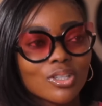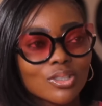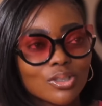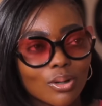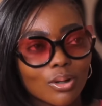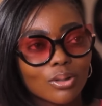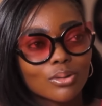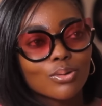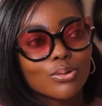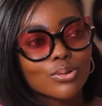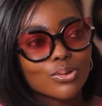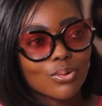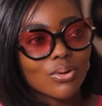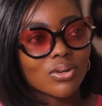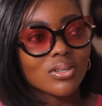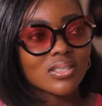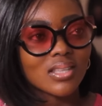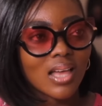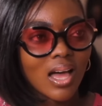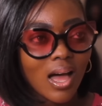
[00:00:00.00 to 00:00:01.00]
make sure those
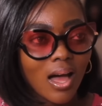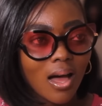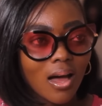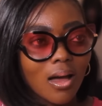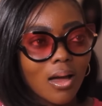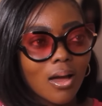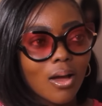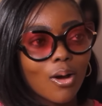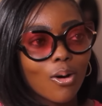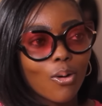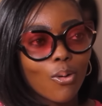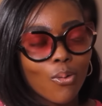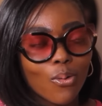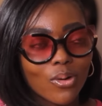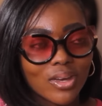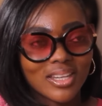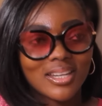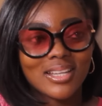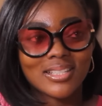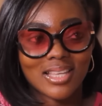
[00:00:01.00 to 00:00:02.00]
ones are
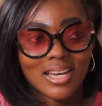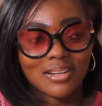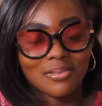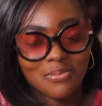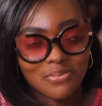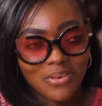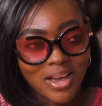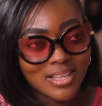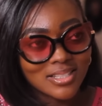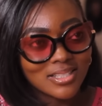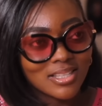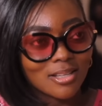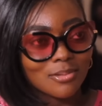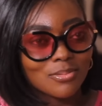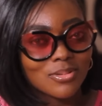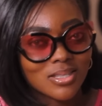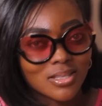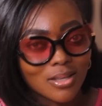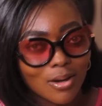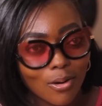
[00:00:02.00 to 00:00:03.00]
okay. They sacrifice
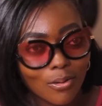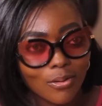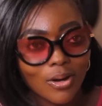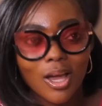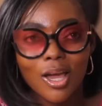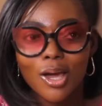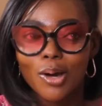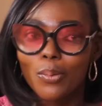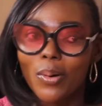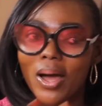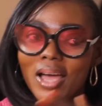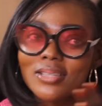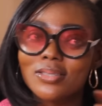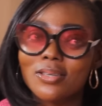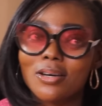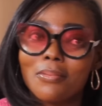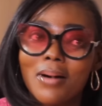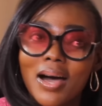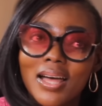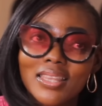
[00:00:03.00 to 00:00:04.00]
themselves. Yeah. Why
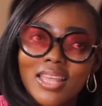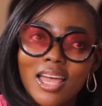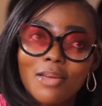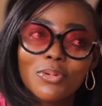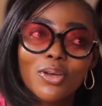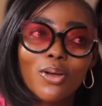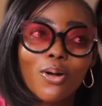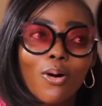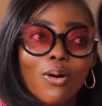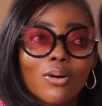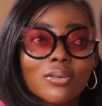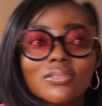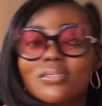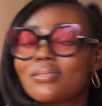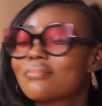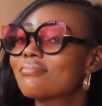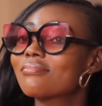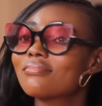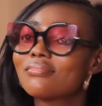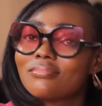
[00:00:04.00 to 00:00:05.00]
some are there?
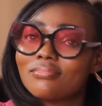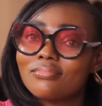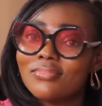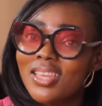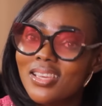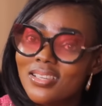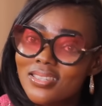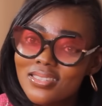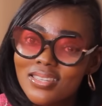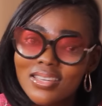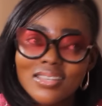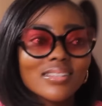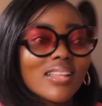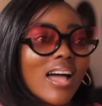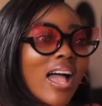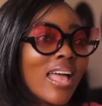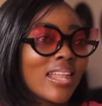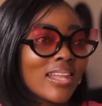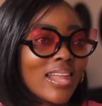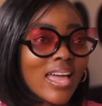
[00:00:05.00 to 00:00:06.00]
Because this
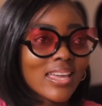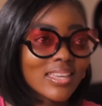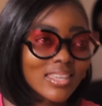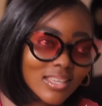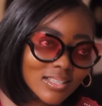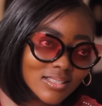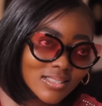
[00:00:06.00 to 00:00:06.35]
thing, I like